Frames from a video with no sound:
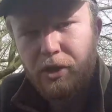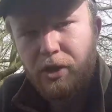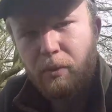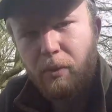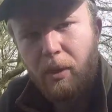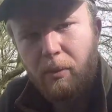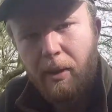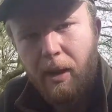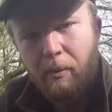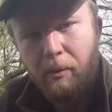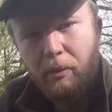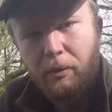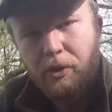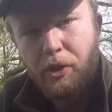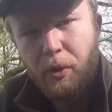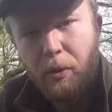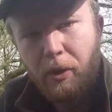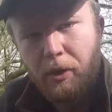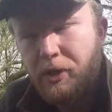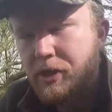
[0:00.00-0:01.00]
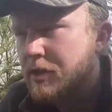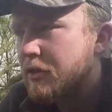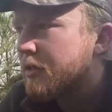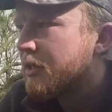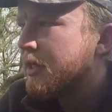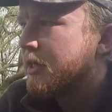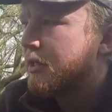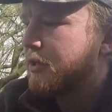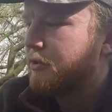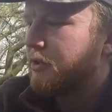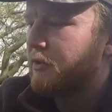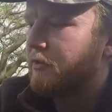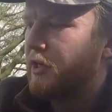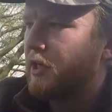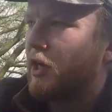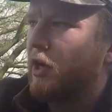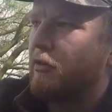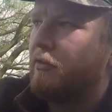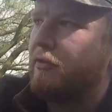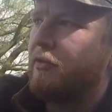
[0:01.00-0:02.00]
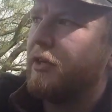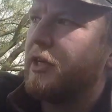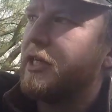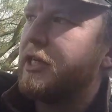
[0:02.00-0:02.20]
to what mammal you want. So if you're going for a